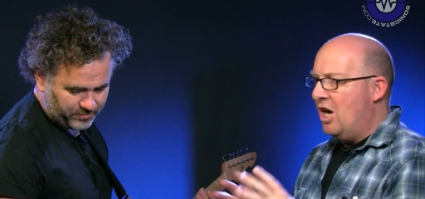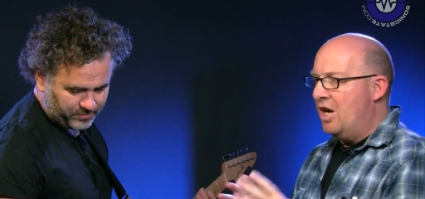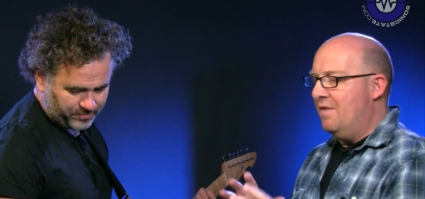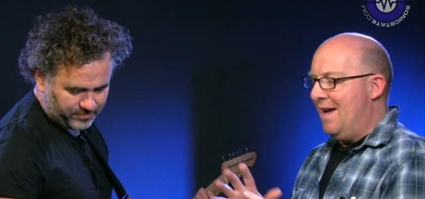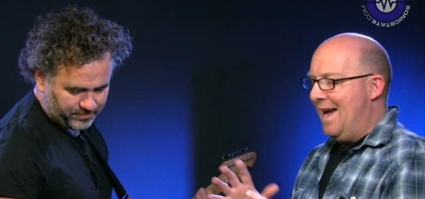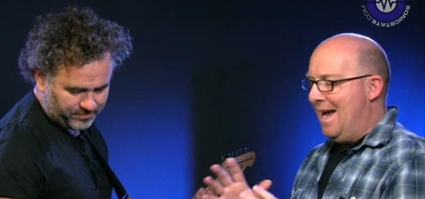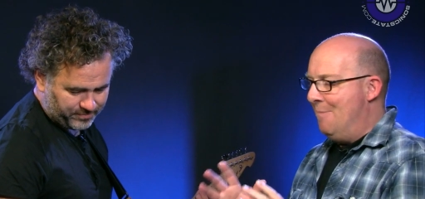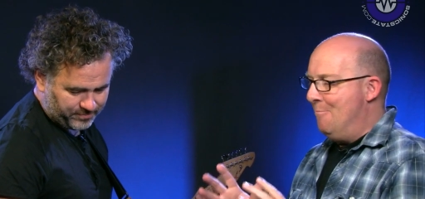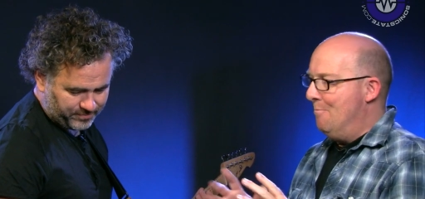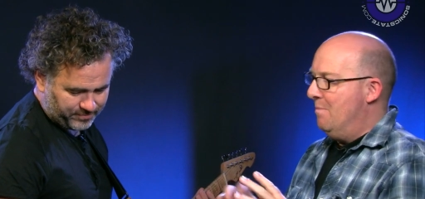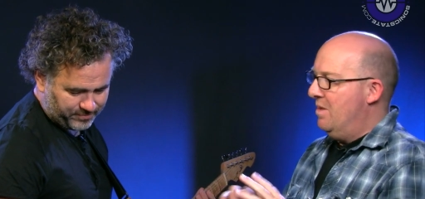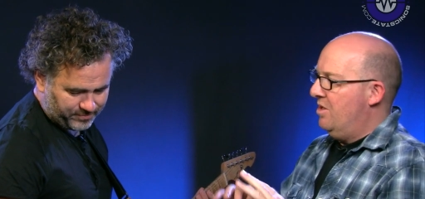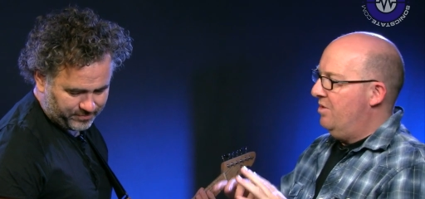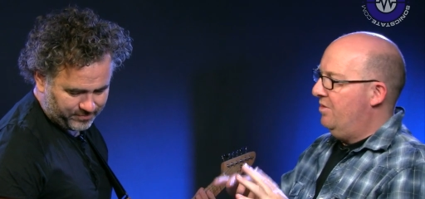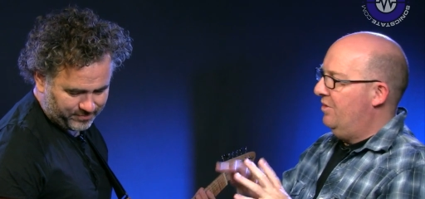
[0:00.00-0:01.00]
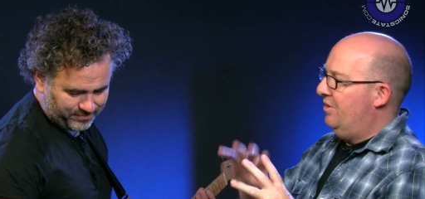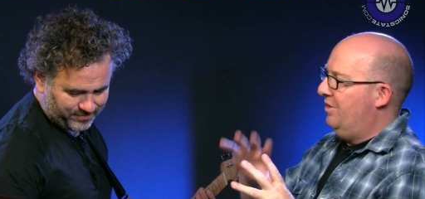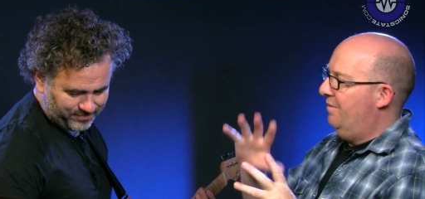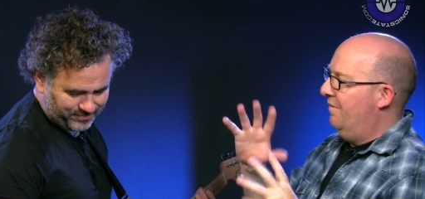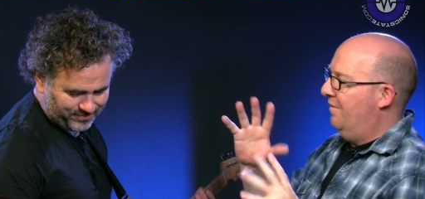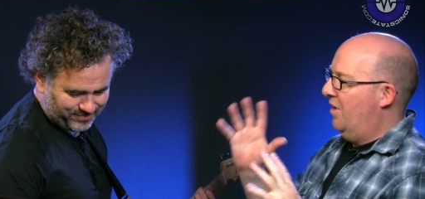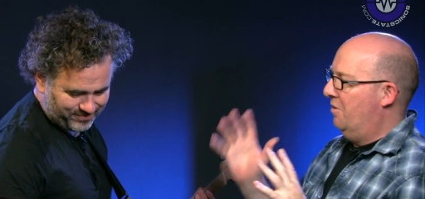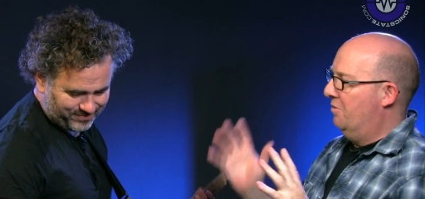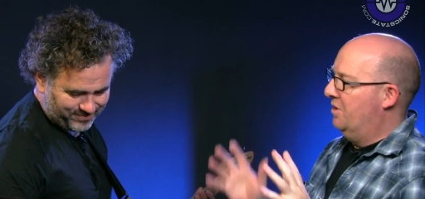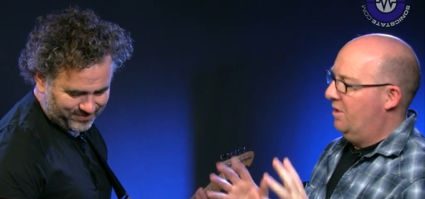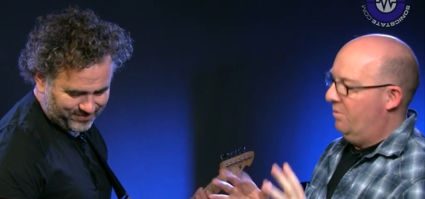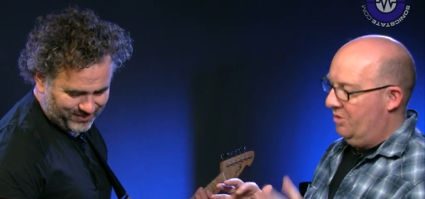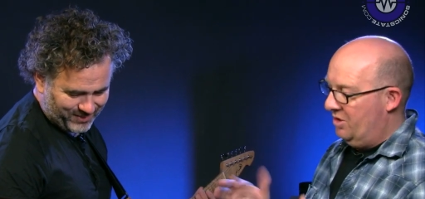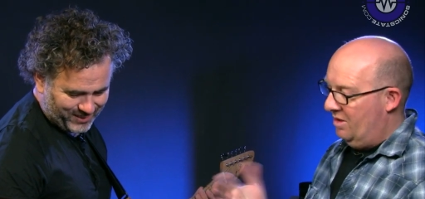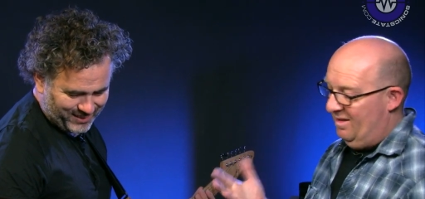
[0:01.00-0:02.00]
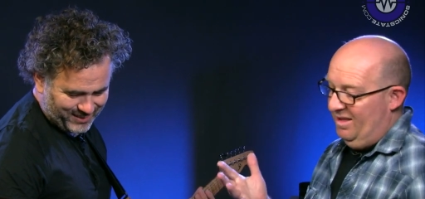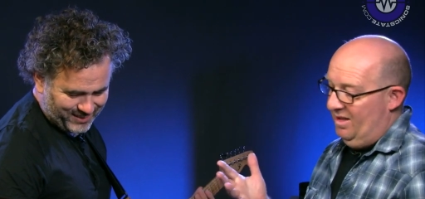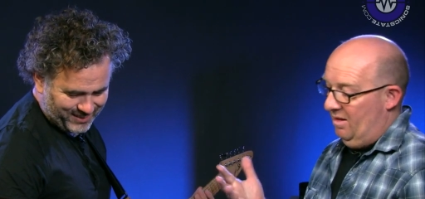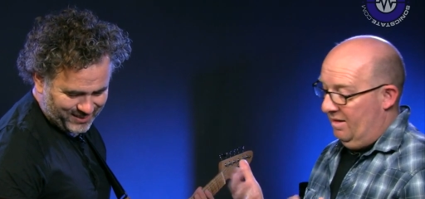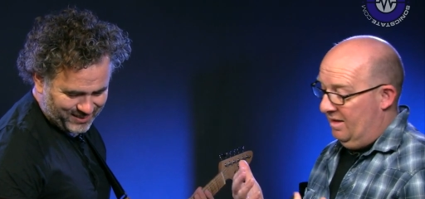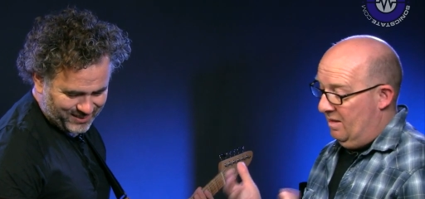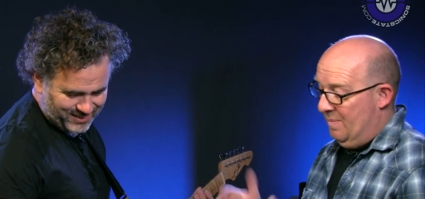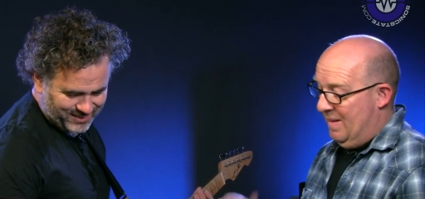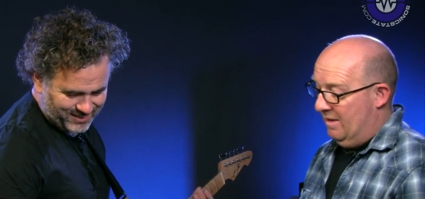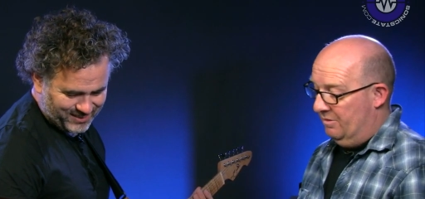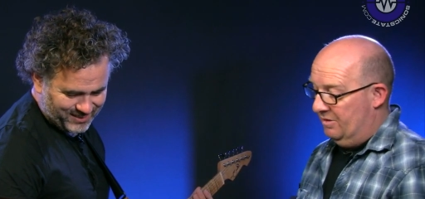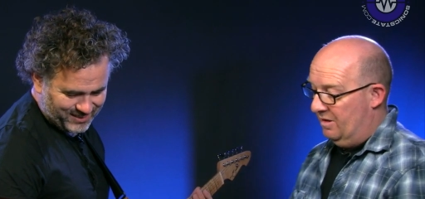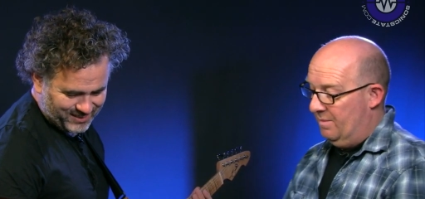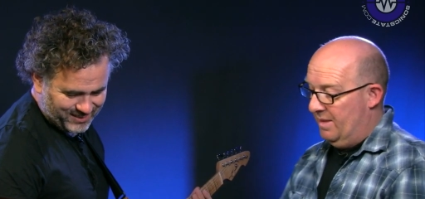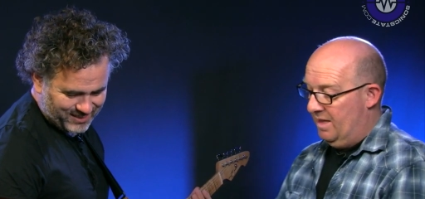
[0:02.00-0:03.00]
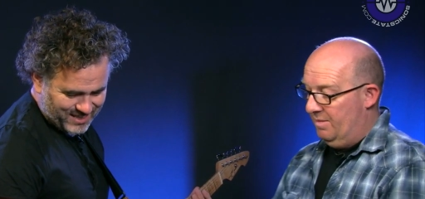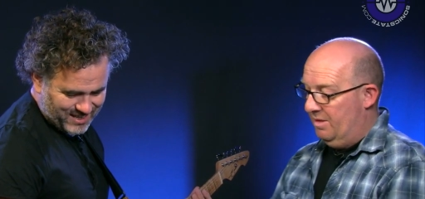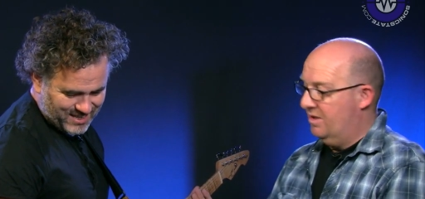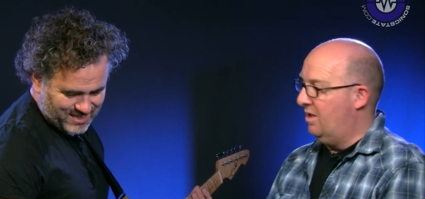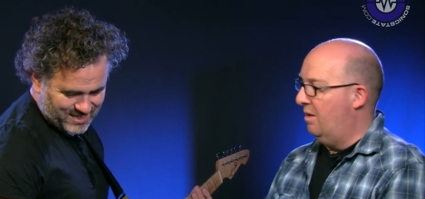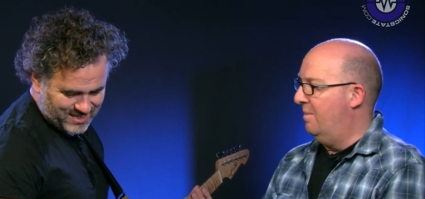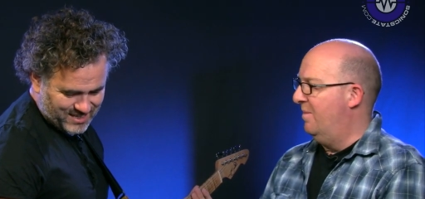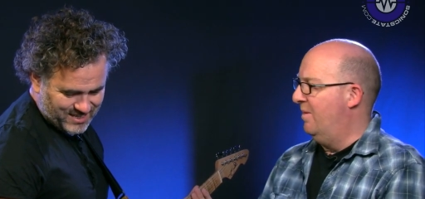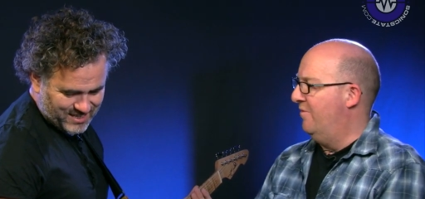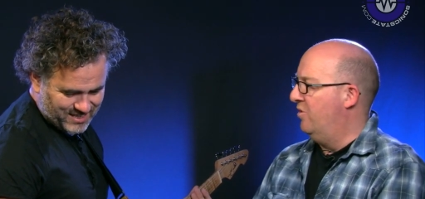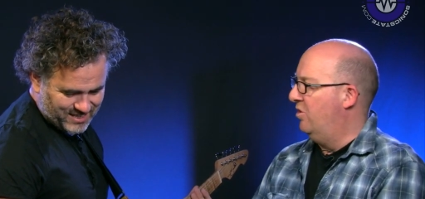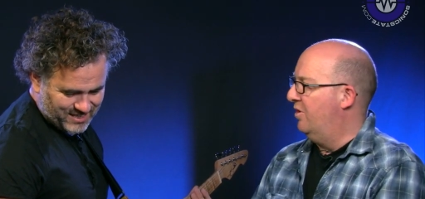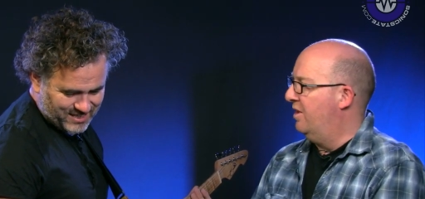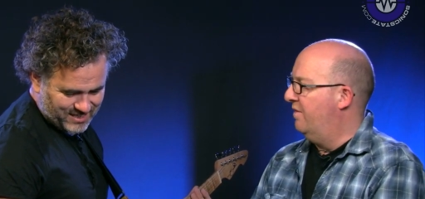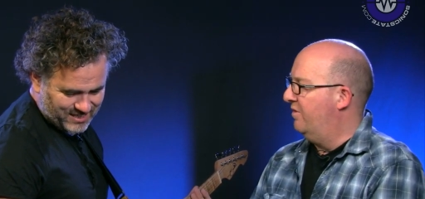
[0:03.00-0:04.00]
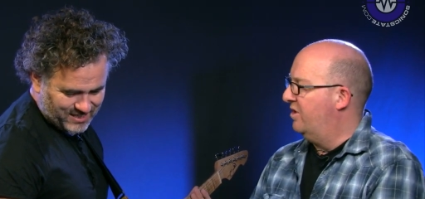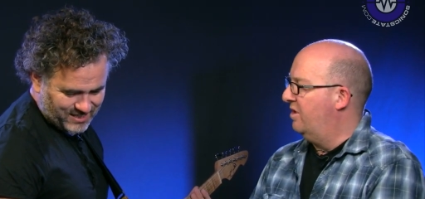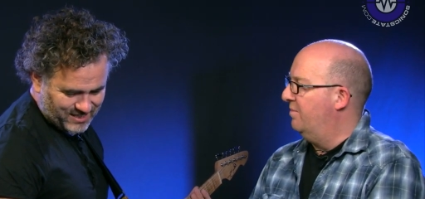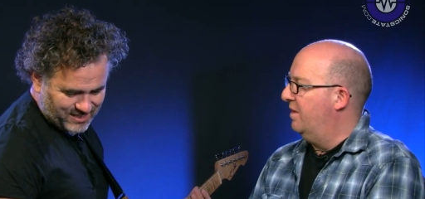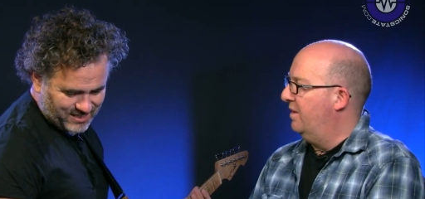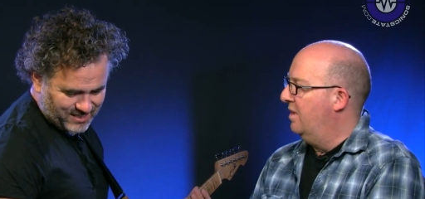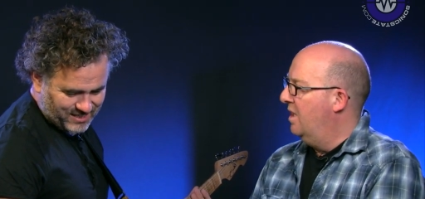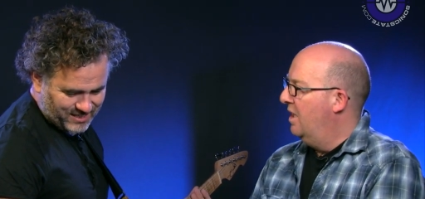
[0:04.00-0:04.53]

Speaker 1: kind of ambient and floaty, which I, you know it appeals to me. But, so, uh, but if you're looking for something